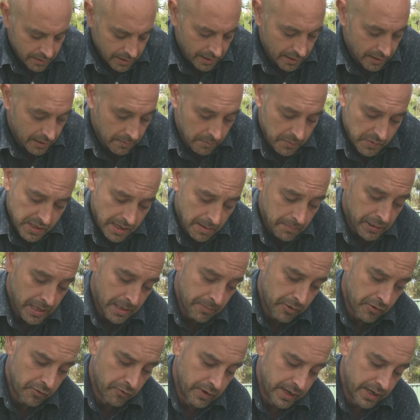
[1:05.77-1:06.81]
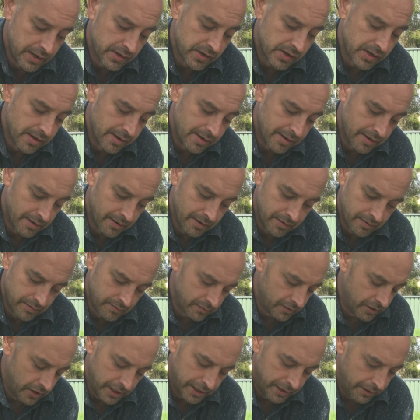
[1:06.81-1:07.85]
Um, some people rinse it,
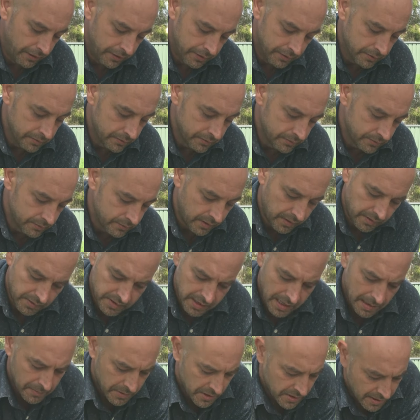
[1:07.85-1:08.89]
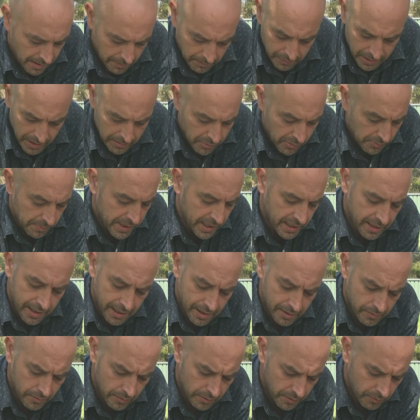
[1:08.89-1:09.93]
I don't. And same as some people pick
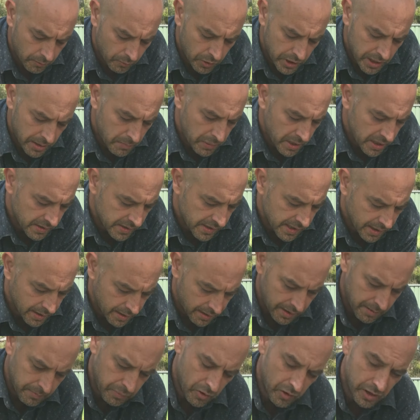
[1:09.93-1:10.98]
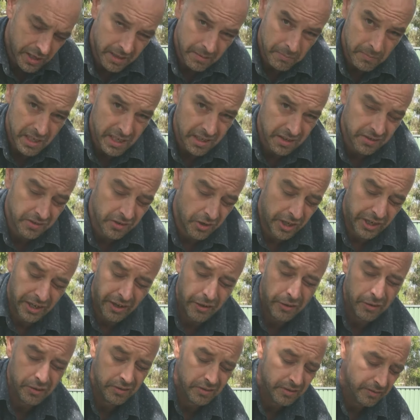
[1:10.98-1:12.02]
out all the woody bits out of their pocking mix, I
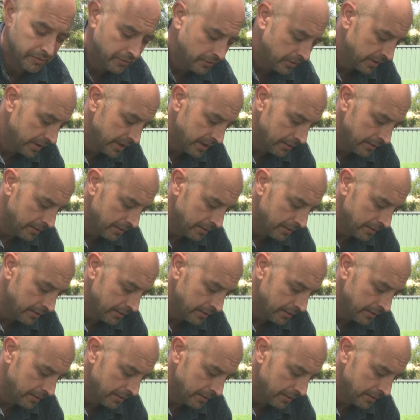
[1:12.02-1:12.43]
don't find